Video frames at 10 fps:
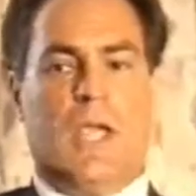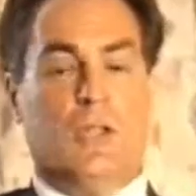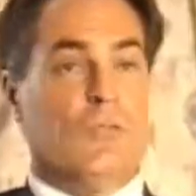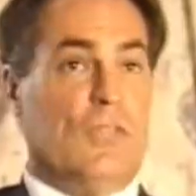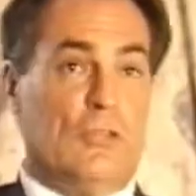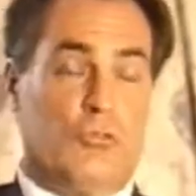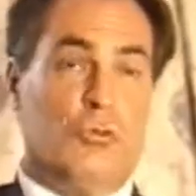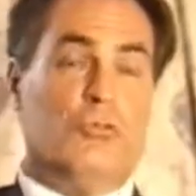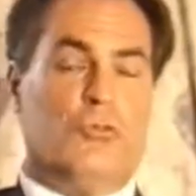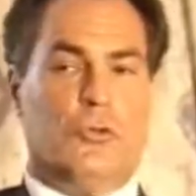And if they
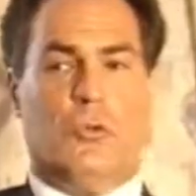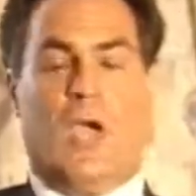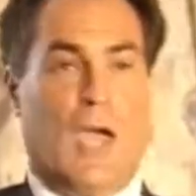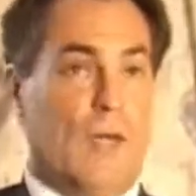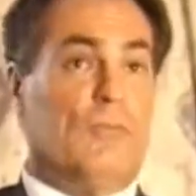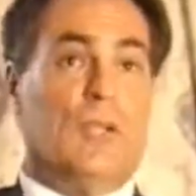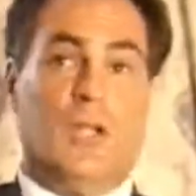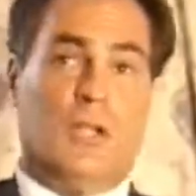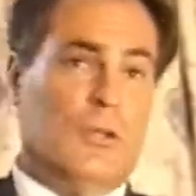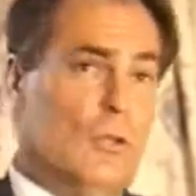choose to have
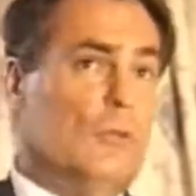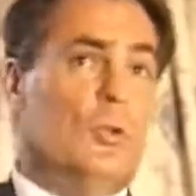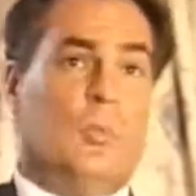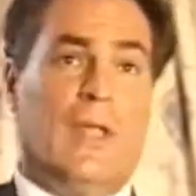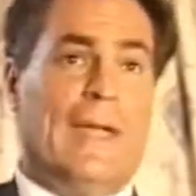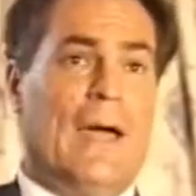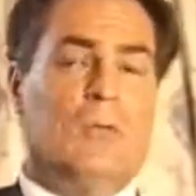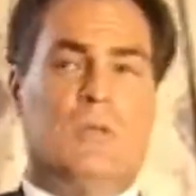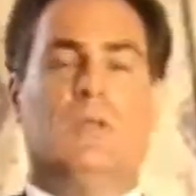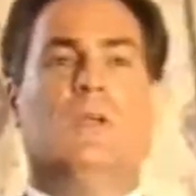and continue to play
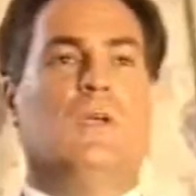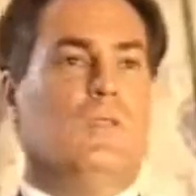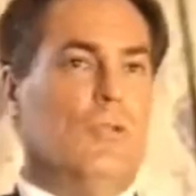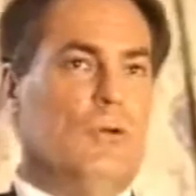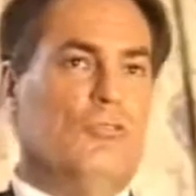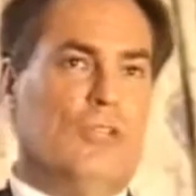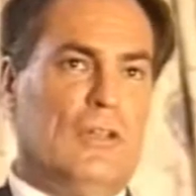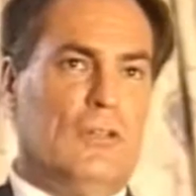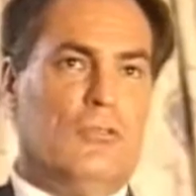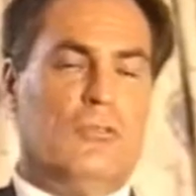out their
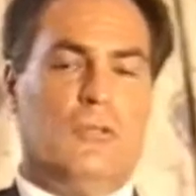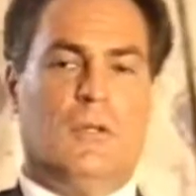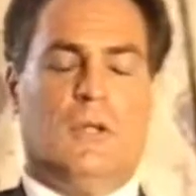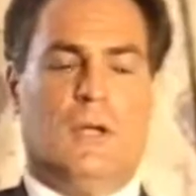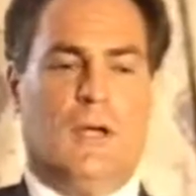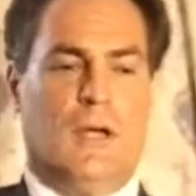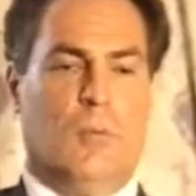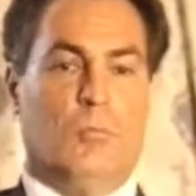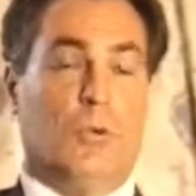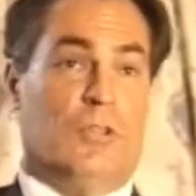agendas,
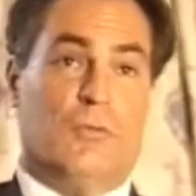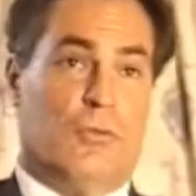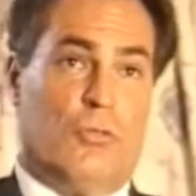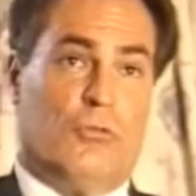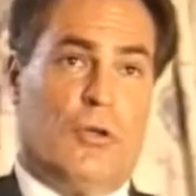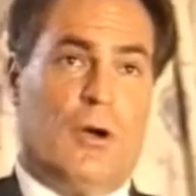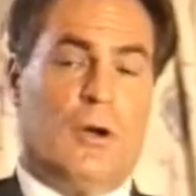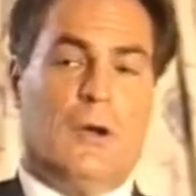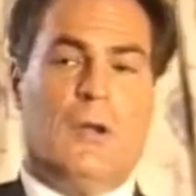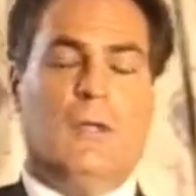whatever those
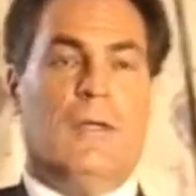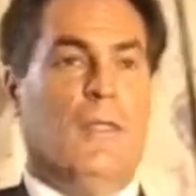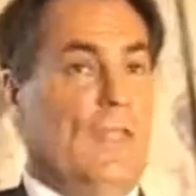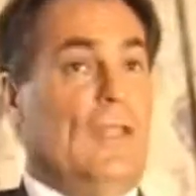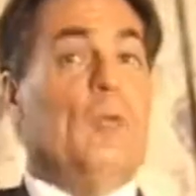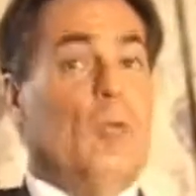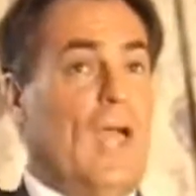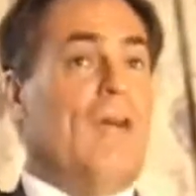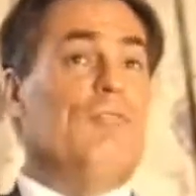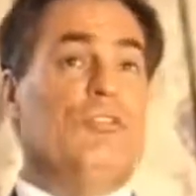are, then they will
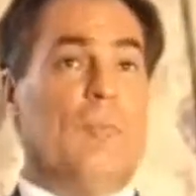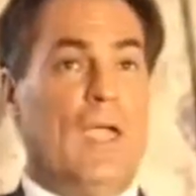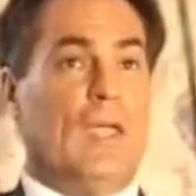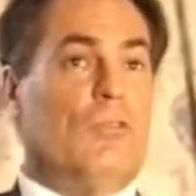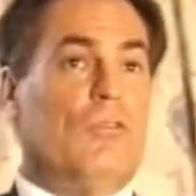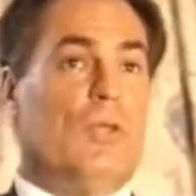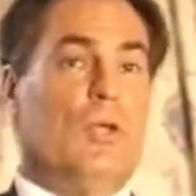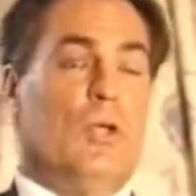have the space.